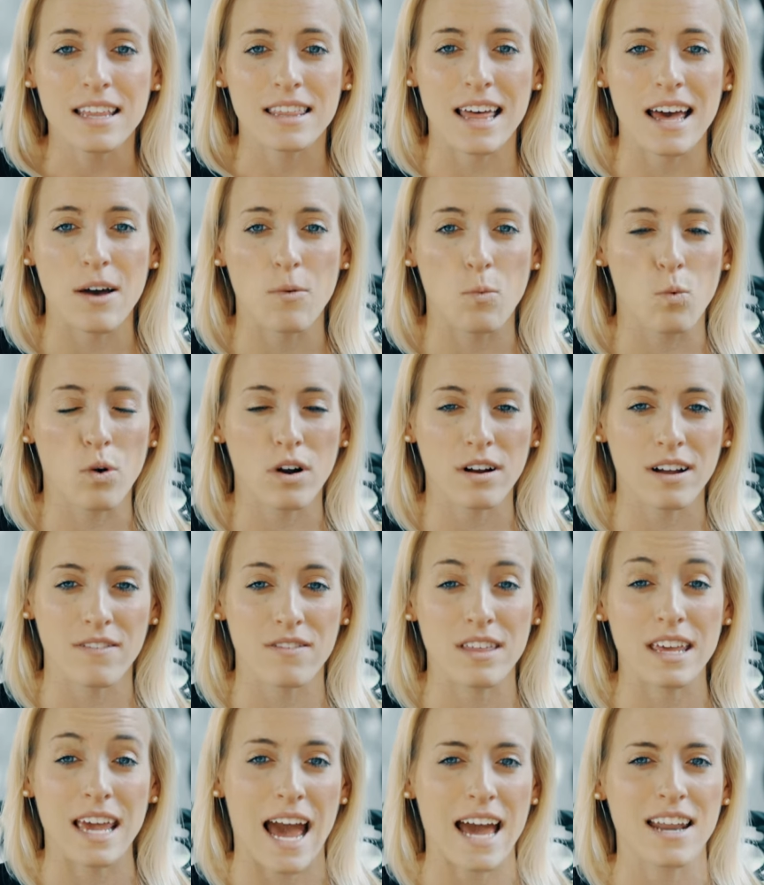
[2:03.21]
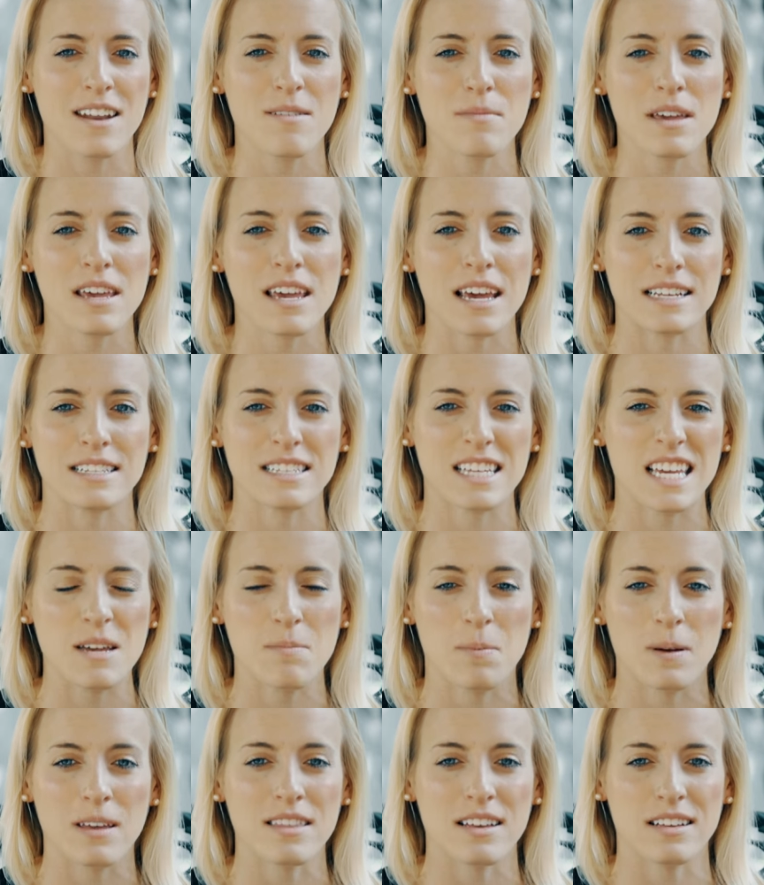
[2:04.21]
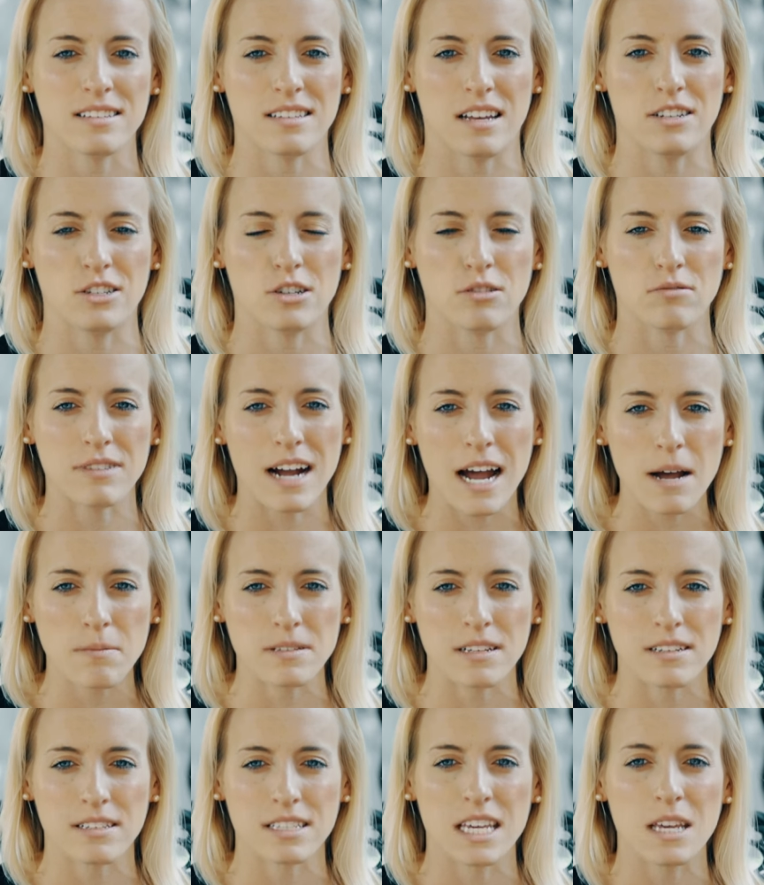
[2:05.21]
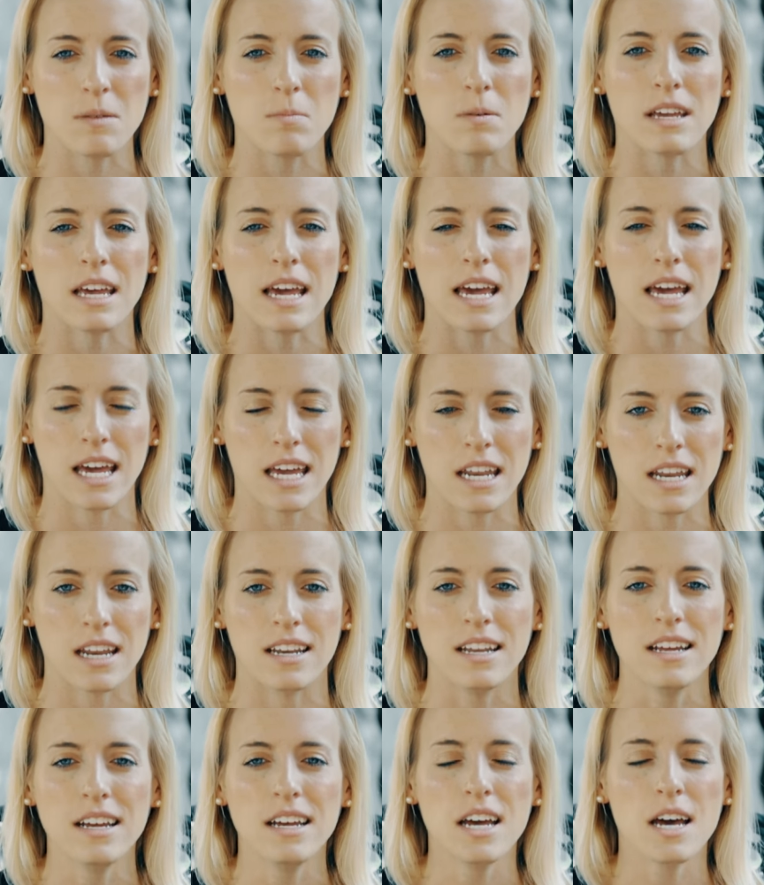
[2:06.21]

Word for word: The work of the enemy is keeping this under wraps, it's keeping it hidden.